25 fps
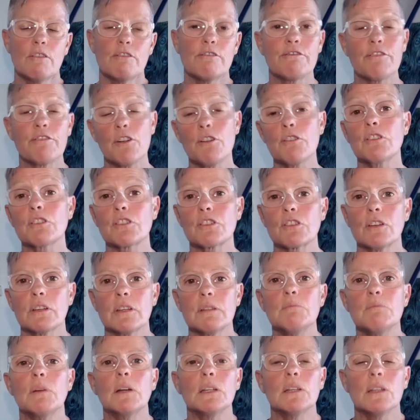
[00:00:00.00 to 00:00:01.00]
focus on
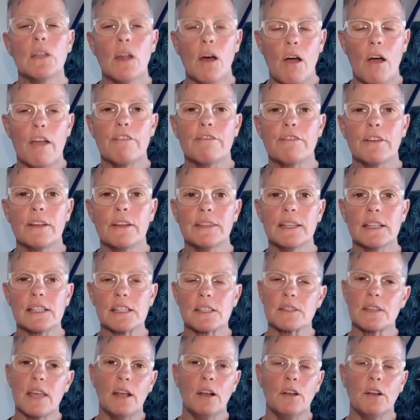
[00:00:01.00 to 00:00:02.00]
in my life. And
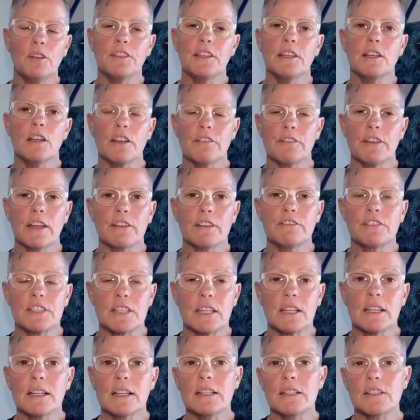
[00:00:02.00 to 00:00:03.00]
that's the healthy life hack for
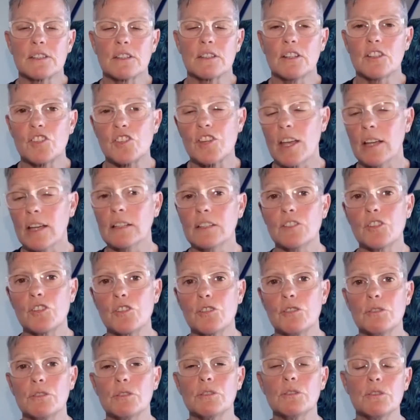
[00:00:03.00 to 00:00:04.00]
today is I challenge
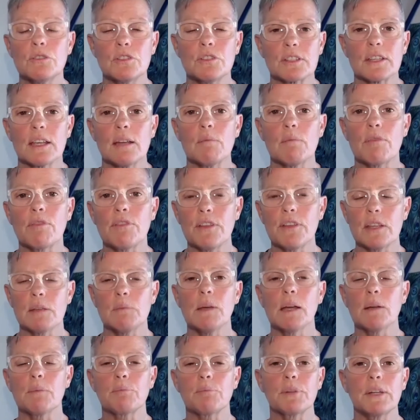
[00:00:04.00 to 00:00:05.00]
you to do the same. Think
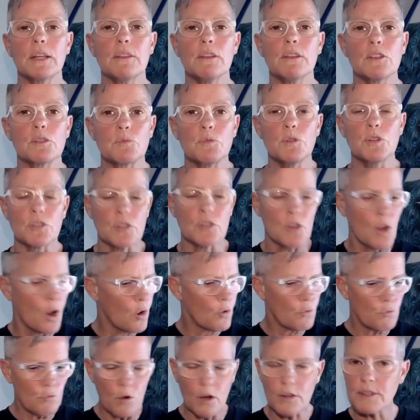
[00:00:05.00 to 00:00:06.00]
about bringing those words,
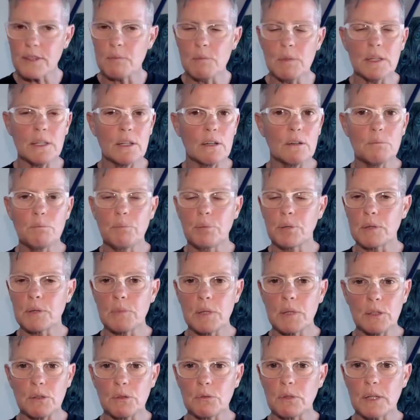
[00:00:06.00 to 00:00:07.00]
write them in, and um, put them
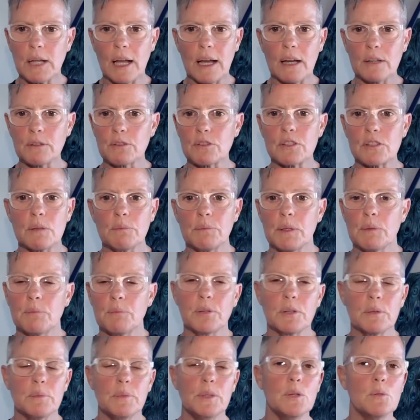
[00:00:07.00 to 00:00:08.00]
on a little card or something,
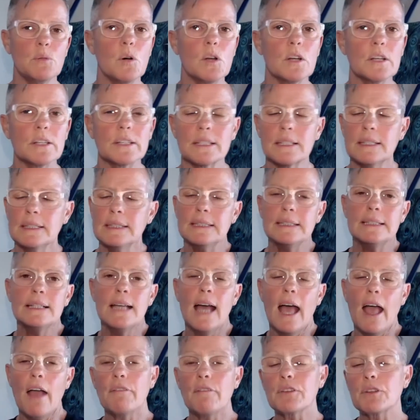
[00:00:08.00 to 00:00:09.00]
put them in your wallet,
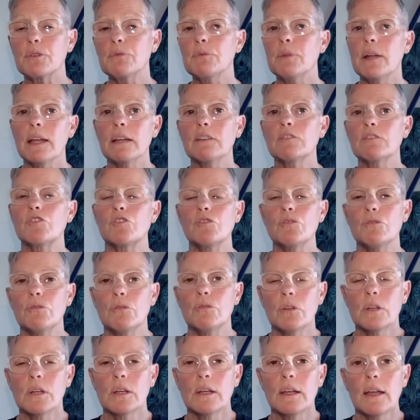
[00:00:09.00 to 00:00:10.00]
have it around you.
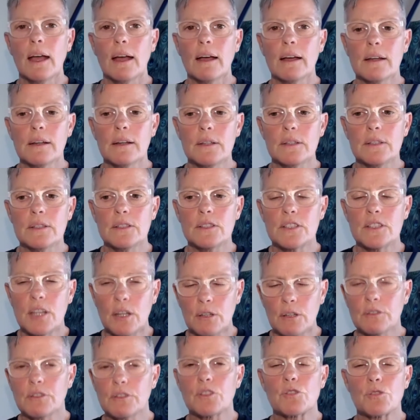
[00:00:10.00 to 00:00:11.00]
Uh,
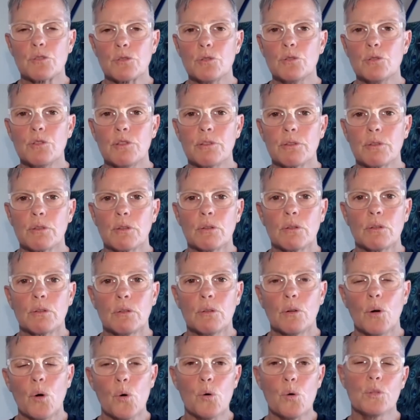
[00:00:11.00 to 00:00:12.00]
tell the truth
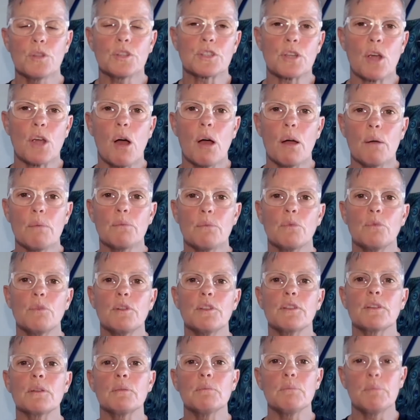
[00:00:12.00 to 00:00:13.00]
all the time
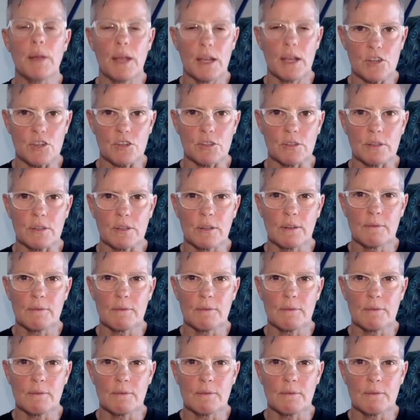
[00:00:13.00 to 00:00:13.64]
with compassion